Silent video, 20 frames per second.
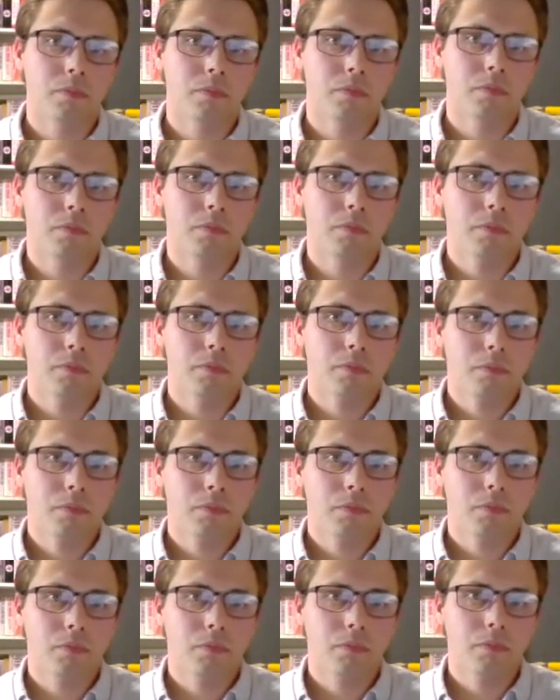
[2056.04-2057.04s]

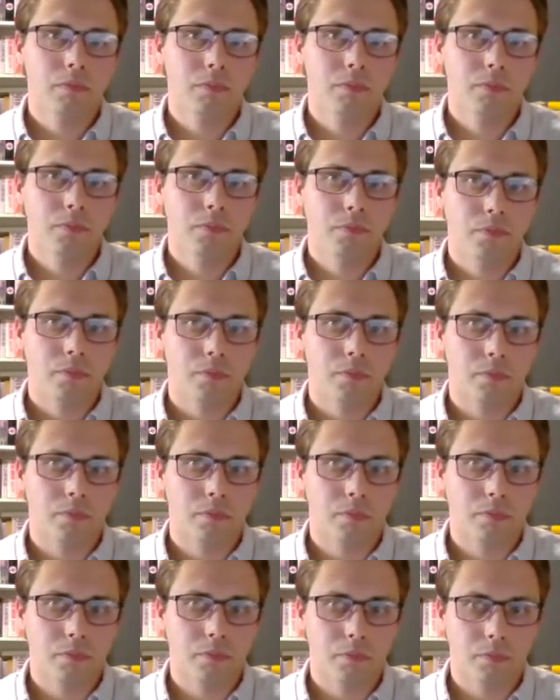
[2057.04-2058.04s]

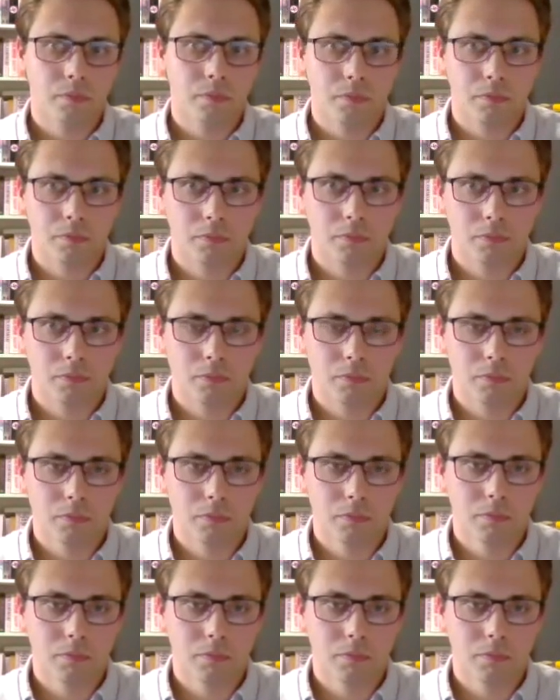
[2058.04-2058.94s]
This person isn't speaking.